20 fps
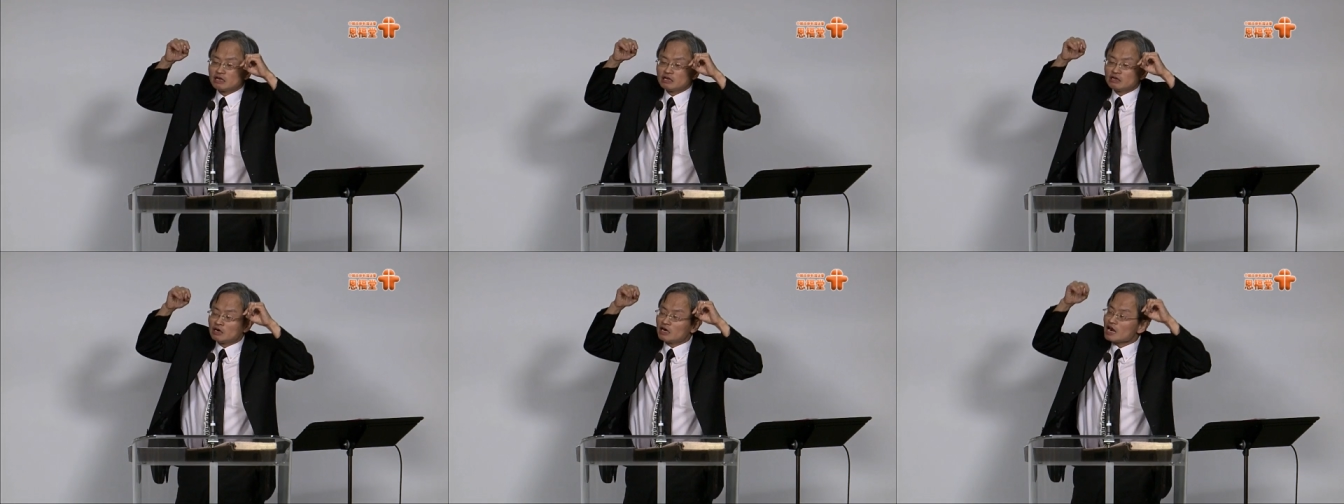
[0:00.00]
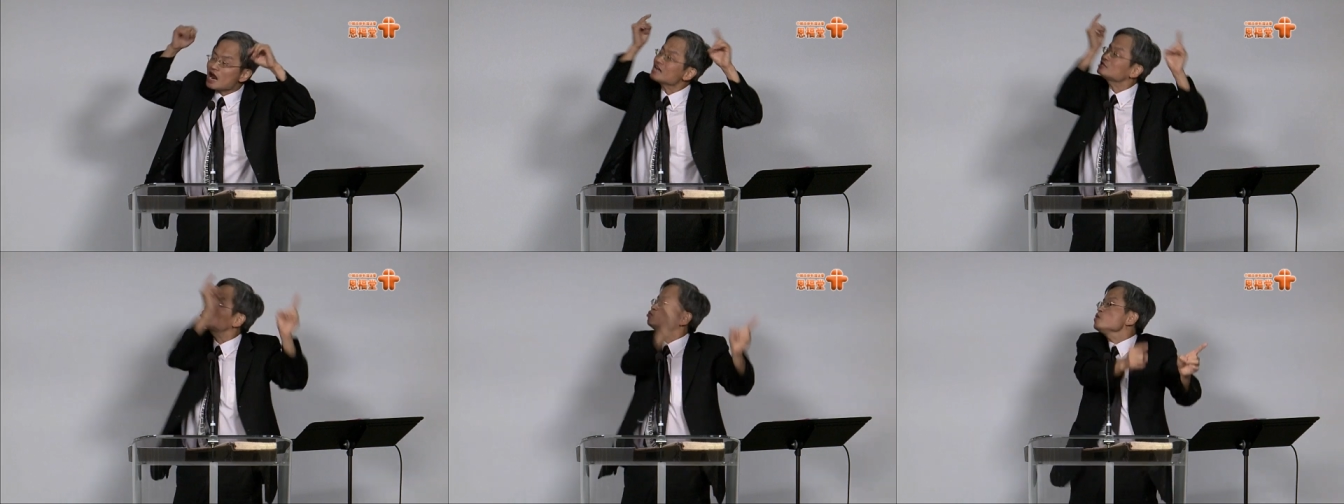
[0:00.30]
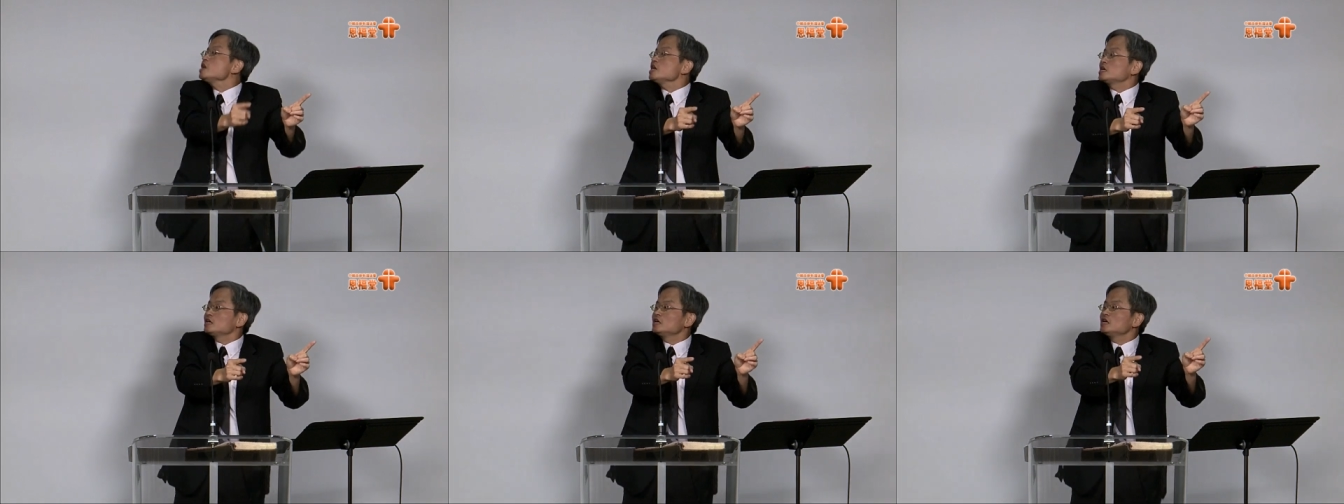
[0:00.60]
last
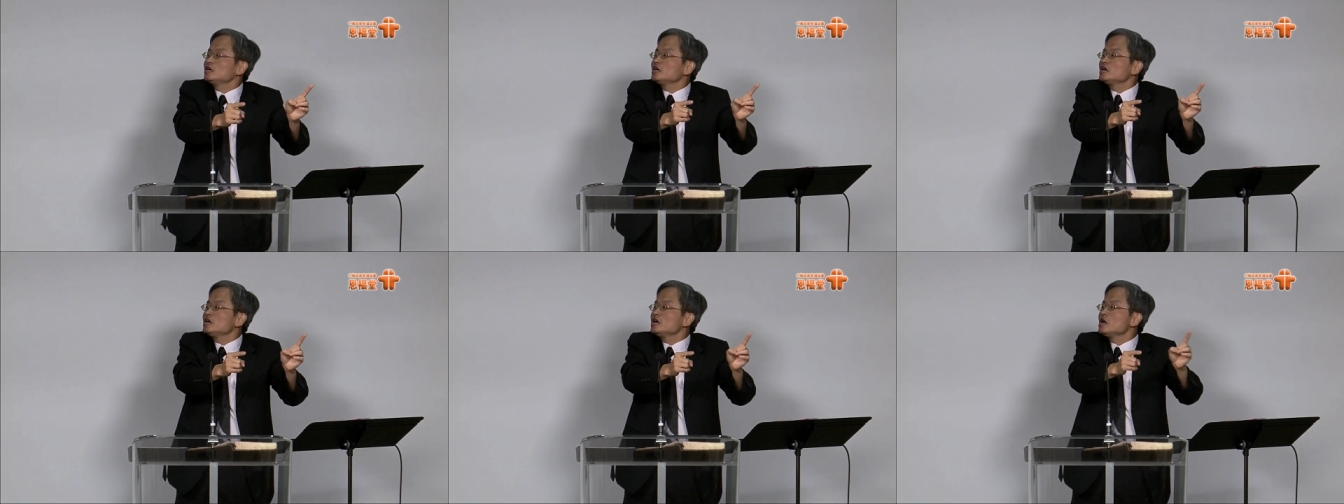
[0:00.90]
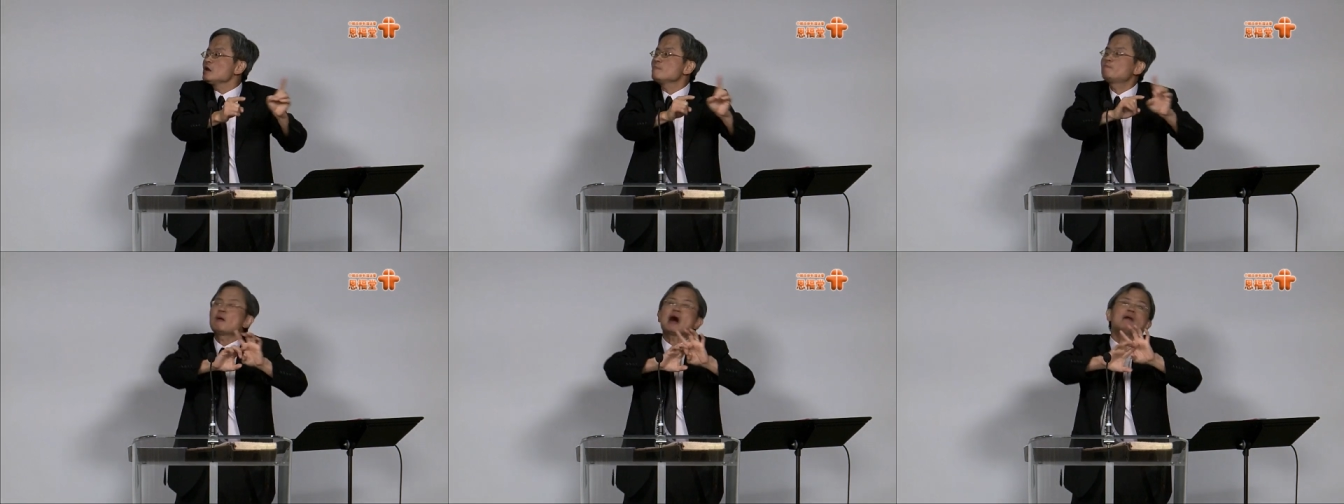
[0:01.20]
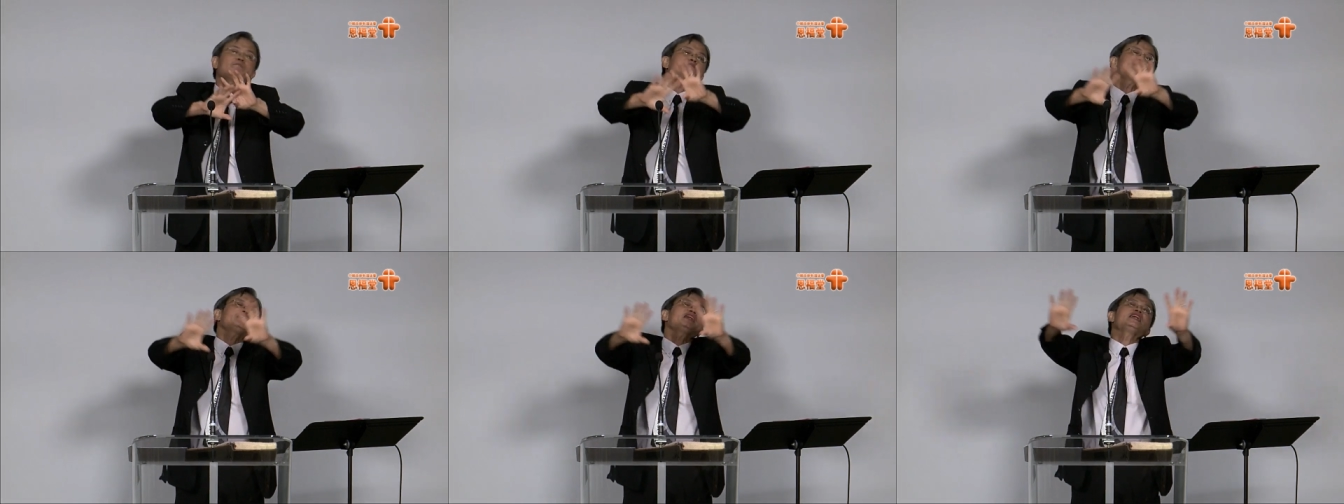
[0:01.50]
week, he
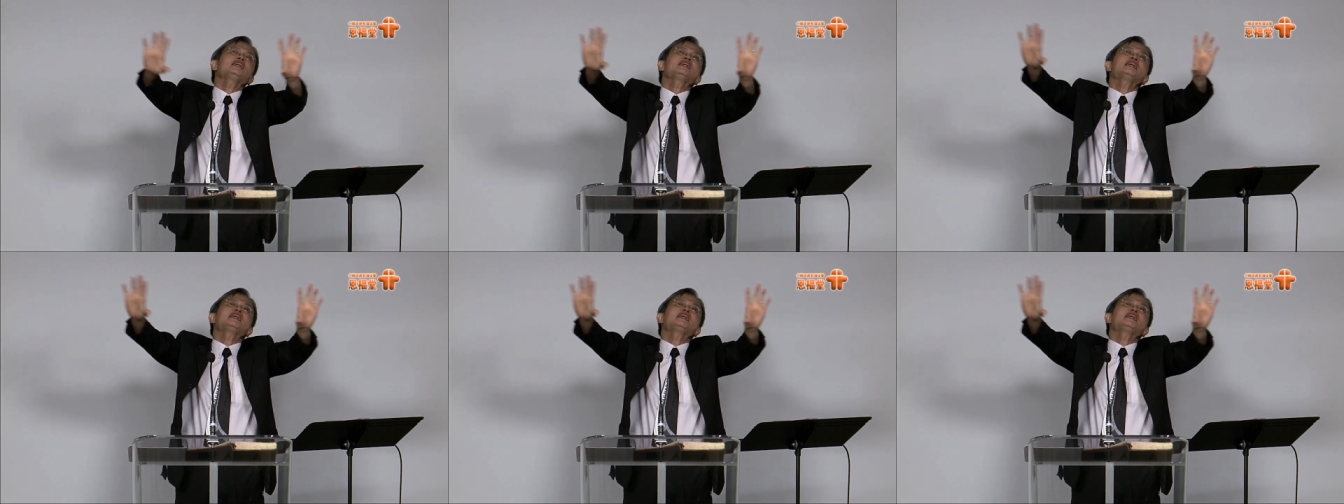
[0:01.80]
publicly